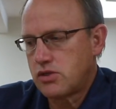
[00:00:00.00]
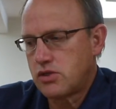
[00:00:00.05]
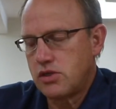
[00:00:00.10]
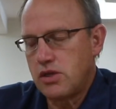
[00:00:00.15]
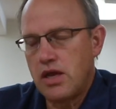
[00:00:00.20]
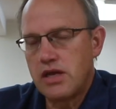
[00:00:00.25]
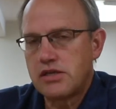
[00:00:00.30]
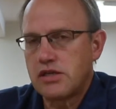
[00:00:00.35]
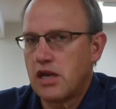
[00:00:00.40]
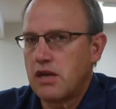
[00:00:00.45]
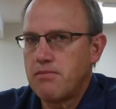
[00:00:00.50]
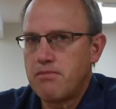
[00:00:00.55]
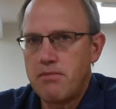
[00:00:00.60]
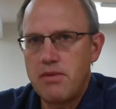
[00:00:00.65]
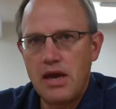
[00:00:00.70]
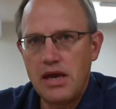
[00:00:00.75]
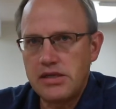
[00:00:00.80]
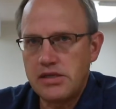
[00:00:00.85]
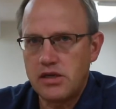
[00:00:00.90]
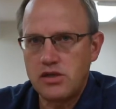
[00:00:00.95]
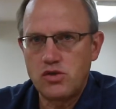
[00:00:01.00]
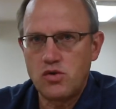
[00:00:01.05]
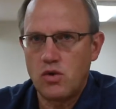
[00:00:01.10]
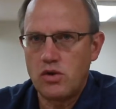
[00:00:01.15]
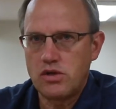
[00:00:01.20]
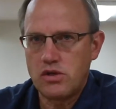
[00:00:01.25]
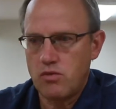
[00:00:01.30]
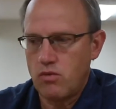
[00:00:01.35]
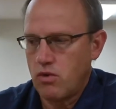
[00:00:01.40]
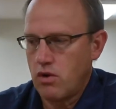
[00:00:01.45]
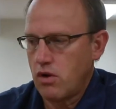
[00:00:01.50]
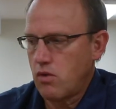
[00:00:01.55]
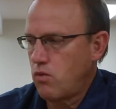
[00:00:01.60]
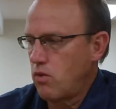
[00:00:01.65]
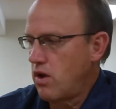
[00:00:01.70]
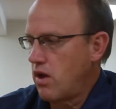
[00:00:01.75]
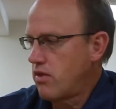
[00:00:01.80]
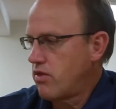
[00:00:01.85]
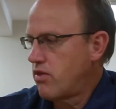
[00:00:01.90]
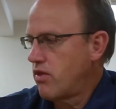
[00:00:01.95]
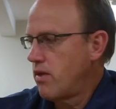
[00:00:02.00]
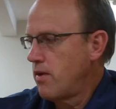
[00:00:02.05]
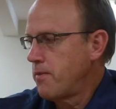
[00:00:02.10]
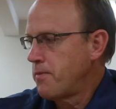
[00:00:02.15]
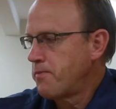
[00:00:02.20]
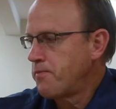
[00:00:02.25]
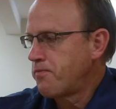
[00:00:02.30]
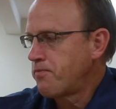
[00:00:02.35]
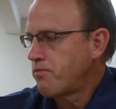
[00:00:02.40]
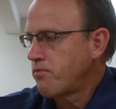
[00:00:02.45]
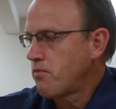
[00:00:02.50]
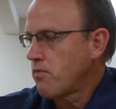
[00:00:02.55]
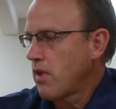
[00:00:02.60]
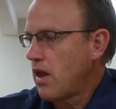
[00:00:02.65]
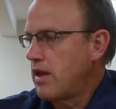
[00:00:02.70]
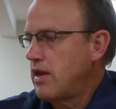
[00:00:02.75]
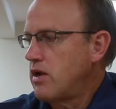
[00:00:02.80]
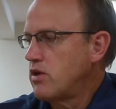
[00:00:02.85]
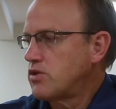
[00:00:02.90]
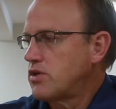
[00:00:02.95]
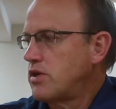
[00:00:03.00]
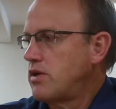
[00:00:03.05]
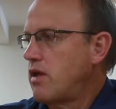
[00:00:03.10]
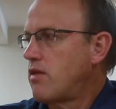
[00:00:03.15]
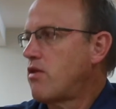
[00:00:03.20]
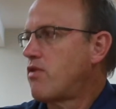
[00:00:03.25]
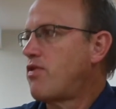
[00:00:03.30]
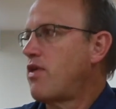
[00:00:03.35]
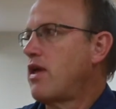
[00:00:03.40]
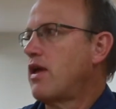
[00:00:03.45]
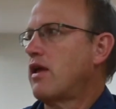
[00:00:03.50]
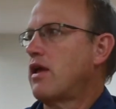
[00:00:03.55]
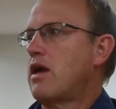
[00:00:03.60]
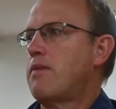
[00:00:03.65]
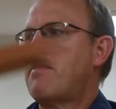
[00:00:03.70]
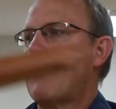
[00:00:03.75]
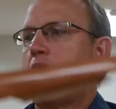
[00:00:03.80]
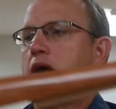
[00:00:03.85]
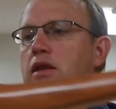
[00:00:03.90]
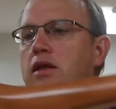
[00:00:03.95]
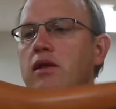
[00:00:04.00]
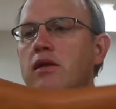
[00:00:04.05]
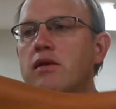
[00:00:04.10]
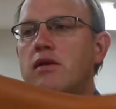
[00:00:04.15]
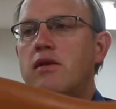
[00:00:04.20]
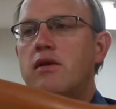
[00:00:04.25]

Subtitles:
an amazing joint to work with. And here's another thing about it.